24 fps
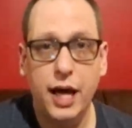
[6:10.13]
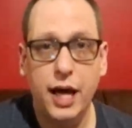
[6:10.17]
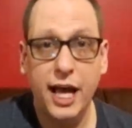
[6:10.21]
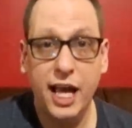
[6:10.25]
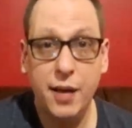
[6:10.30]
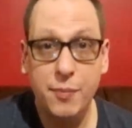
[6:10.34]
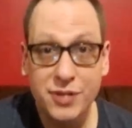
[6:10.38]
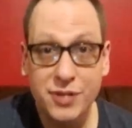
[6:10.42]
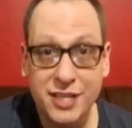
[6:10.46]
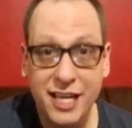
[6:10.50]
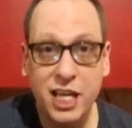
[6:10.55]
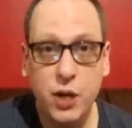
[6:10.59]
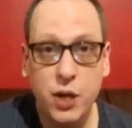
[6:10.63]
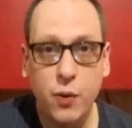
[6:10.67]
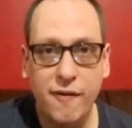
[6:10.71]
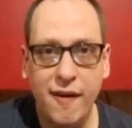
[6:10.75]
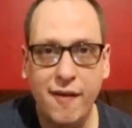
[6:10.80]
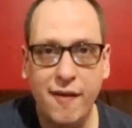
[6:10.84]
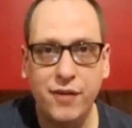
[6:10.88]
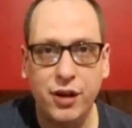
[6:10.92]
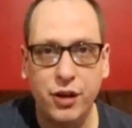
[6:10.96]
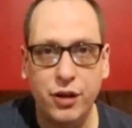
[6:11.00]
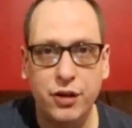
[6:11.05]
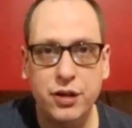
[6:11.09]
I can present you with
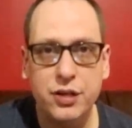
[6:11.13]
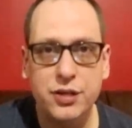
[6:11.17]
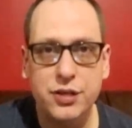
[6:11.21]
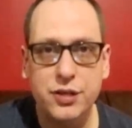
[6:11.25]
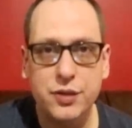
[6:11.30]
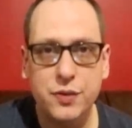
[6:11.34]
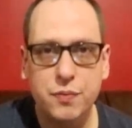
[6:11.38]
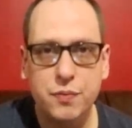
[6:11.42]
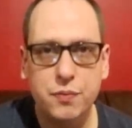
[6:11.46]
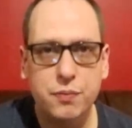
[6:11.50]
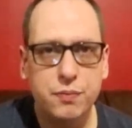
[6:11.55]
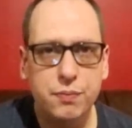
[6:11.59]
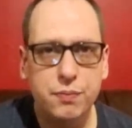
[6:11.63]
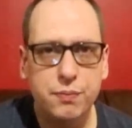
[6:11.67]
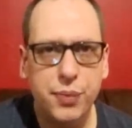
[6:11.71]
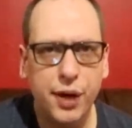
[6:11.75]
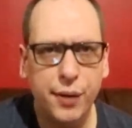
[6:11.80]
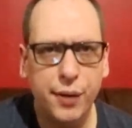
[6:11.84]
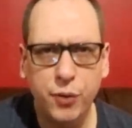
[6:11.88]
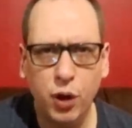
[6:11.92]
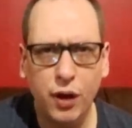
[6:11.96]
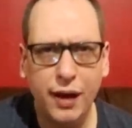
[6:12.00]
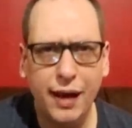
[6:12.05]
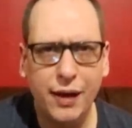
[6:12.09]
evidence,
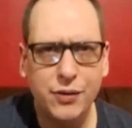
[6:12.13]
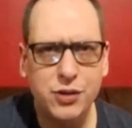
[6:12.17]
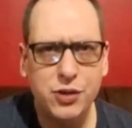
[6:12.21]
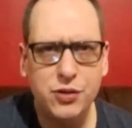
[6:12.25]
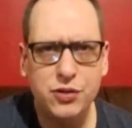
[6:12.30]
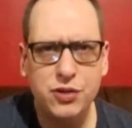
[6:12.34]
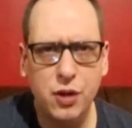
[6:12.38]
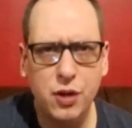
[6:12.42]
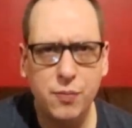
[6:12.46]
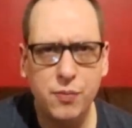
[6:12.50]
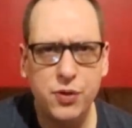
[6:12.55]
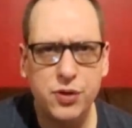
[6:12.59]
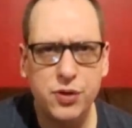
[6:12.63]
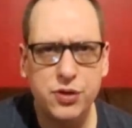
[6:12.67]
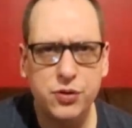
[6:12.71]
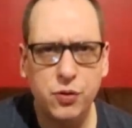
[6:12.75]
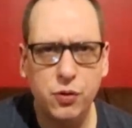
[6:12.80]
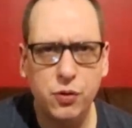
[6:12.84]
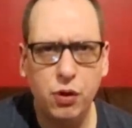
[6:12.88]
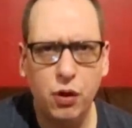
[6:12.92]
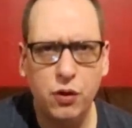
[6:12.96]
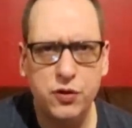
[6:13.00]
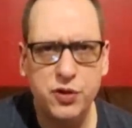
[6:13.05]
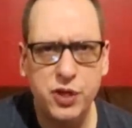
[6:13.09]
but I'm not allowed to use numbers
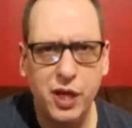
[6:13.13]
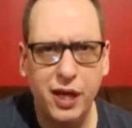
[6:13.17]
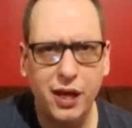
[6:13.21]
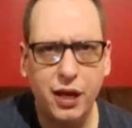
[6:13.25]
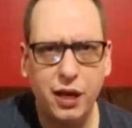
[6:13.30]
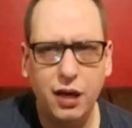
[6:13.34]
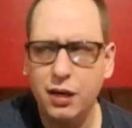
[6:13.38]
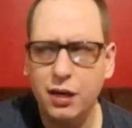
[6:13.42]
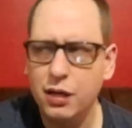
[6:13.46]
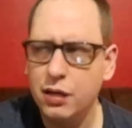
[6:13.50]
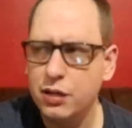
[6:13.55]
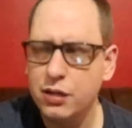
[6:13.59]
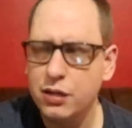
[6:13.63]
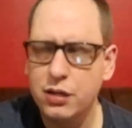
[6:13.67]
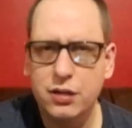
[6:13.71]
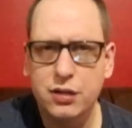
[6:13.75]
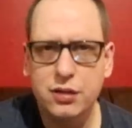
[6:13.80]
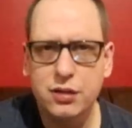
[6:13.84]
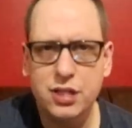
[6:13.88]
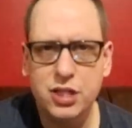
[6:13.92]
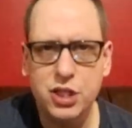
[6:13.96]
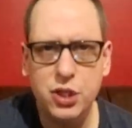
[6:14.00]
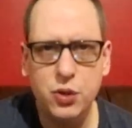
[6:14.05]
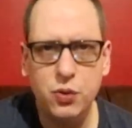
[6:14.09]
or logic.
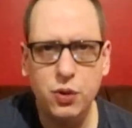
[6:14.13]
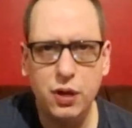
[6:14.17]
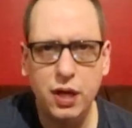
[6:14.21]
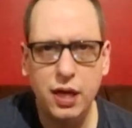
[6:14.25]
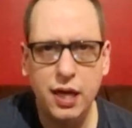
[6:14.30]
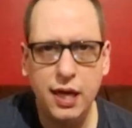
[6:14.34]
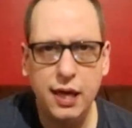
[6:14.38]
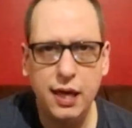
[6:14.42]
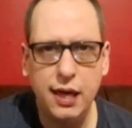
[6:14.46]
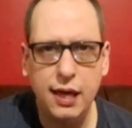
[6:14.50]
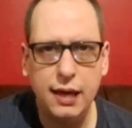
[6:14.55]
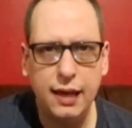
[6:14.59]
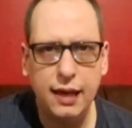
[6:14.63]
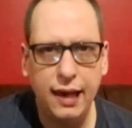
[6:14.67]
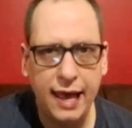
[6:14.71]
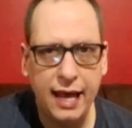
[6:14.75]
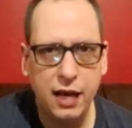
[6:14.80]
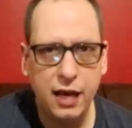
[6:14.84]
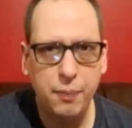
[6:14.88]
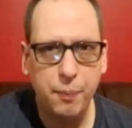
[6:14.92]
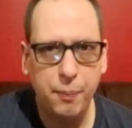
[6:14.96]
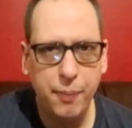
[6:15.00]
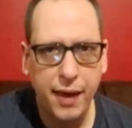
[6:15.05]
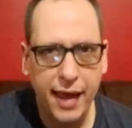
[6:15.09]
Did you eat
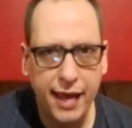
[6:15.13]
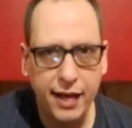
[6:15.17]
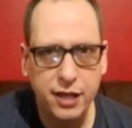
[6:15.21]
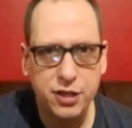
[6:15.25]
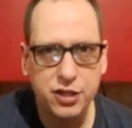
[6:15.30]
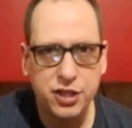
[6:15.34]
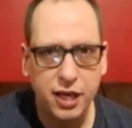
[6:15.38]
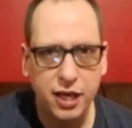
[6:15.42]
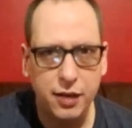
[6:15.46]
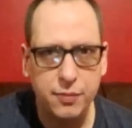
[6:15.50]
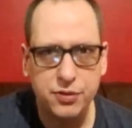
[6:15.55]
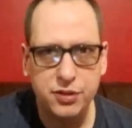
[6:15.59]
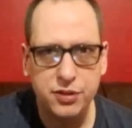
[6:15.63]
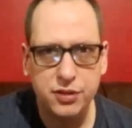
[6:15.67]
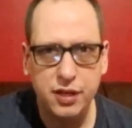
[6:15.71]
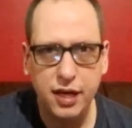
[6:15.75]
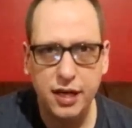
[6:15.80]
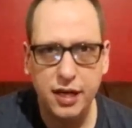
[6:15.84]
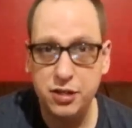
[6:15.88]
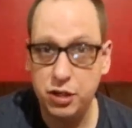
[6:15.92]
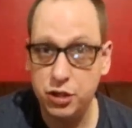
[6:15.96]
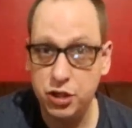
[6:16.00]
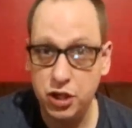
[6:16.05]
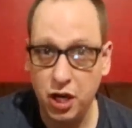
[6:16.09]
lead paint chips
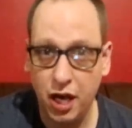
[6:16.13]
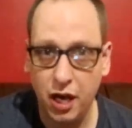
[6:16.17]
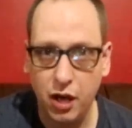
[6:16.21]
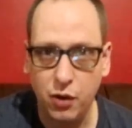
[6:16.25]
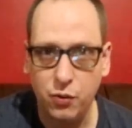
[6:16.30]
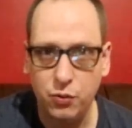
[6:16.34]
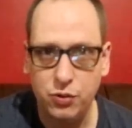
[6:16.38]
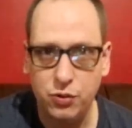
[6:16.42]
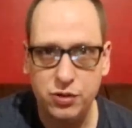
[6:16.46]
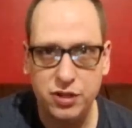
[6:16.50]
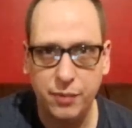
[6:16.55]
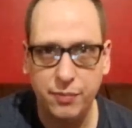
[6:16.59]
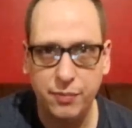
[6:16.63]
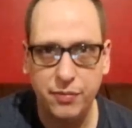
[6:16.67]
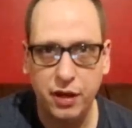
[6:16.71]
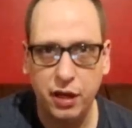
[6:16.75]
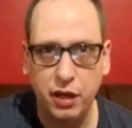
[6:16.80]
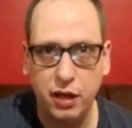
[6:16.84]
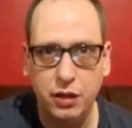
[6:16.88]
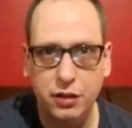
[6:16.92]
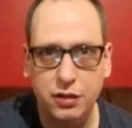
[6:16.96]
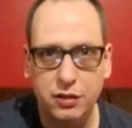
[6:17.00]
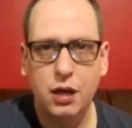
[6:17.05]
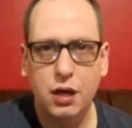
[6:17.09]
as a child or
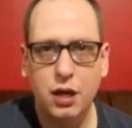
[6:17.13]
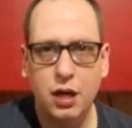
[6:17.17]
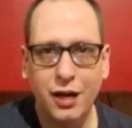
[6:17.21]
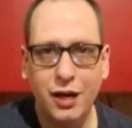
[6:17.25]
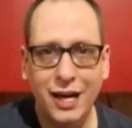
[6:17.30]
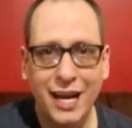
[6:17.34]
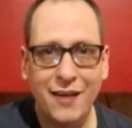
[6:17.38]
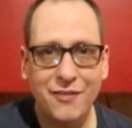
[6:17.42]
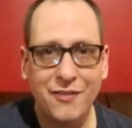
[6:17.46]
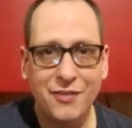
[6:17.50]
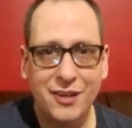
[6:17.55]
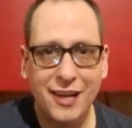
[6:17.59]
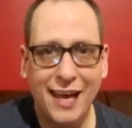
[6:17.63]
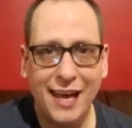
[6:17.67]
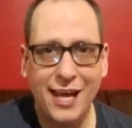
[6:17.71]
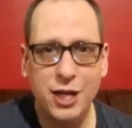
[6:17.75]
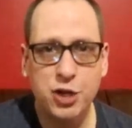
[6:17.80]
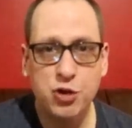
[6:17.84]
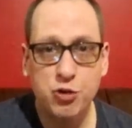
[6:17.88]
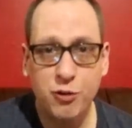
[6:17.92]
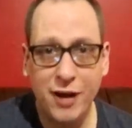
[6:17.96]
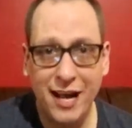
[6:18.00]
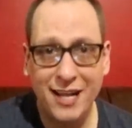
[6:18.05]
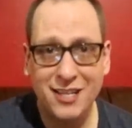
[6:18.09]
something? I'm going to have to get
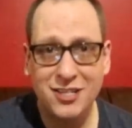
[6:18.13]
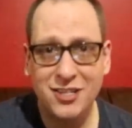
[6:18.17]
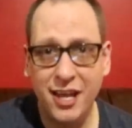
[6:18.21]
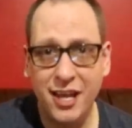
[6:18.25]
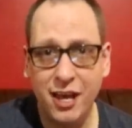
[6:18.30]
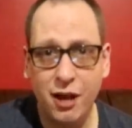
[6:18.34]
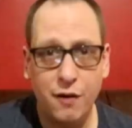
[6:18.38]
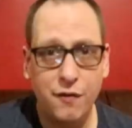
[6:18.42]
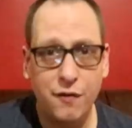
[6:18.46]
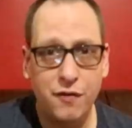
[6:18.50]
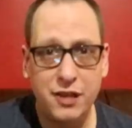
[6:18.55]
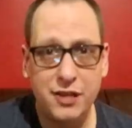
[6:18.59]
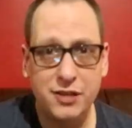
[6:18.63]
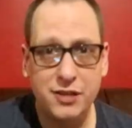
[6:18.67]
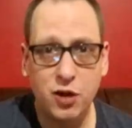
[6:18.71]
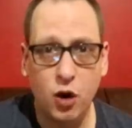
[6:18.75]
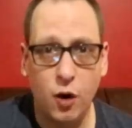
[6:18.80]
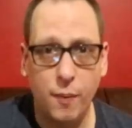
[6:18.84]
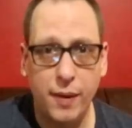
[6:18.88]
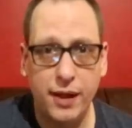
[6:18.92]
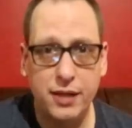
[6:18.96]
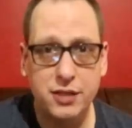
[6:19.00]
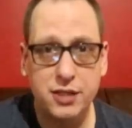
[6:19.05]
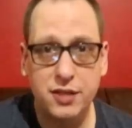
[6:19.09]
a translator for these
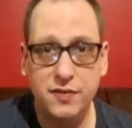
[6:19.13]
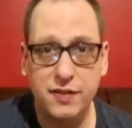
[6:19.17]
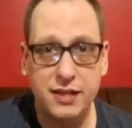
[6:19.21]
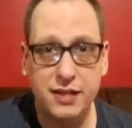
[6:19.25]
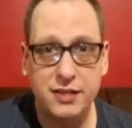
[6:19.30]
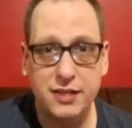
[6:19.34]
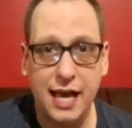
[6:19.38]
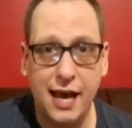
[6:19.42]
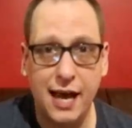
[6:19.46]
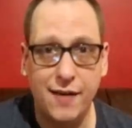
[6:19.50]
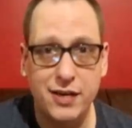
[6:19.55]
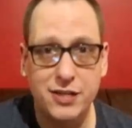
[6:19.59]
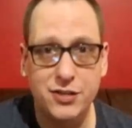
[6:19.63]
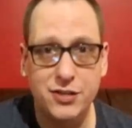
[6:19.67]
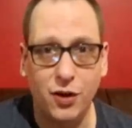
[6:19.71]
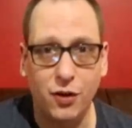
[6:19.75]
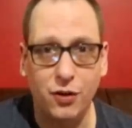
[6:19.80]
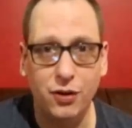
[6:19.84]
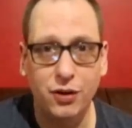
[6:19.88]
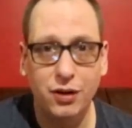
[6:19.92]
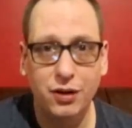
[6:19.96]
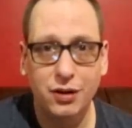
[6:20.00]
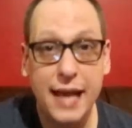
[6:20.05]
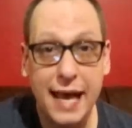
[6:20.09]
comments if this carries
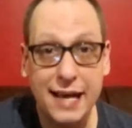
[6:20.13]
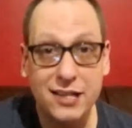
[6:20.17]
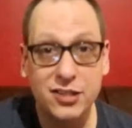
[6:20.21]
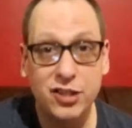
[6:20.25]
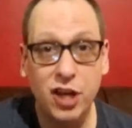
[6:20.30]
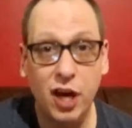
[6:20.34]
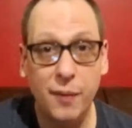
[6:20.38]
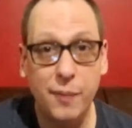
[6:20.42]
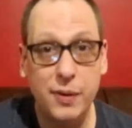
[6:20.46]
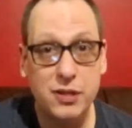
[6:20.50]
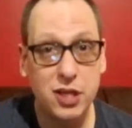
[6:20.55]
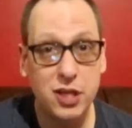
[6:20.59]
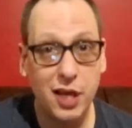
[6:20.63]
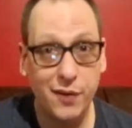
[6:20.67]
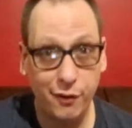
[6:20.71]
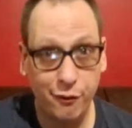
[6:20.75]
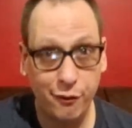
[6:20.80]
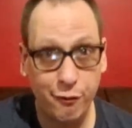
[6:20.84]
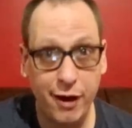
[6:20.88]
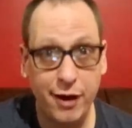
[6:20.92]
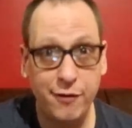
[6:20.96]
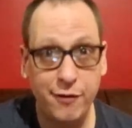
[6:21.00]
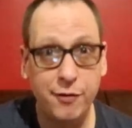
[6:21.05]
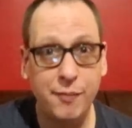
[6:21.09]
on. Next up is
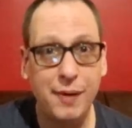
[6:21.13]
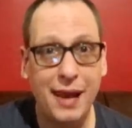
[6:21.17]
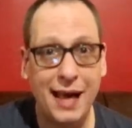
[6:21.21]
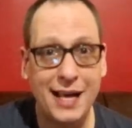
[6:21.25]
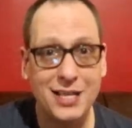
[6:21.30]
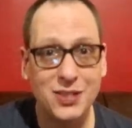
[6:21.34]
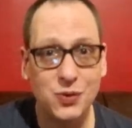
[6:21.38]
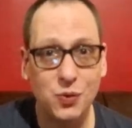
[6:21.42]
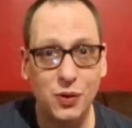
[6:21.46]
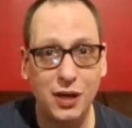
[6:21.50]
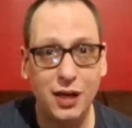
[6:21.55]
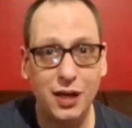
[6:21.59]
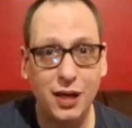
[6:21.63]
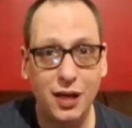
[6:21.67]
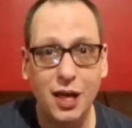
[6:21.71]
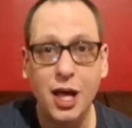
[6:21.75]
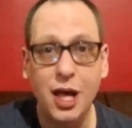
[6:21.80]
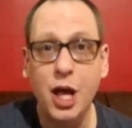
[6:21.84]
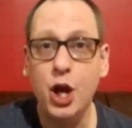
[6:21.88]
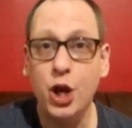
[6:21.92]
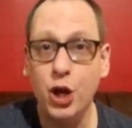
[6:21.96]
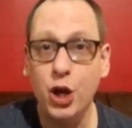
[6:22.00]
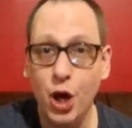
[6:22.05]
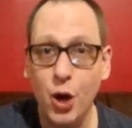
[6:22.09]
another friend from last week,
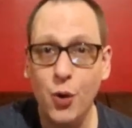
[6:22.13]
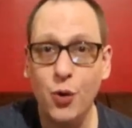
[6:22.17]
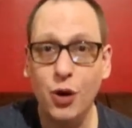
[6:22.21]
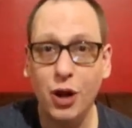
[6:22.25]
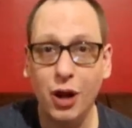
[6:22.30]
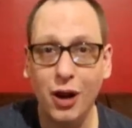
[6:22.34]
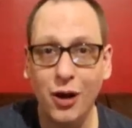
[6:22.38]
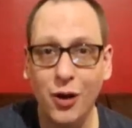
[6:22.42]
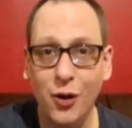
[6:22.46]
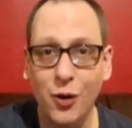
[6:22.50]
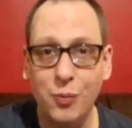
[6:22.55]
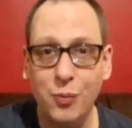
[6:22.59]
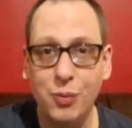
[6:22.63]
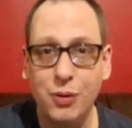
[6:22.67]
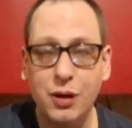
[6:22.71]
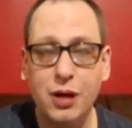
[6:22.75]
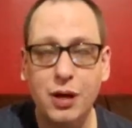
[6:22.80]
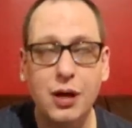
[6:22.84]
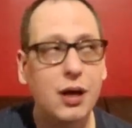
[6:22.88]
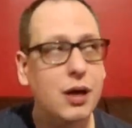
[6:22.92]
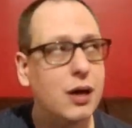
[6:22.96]
No Globe.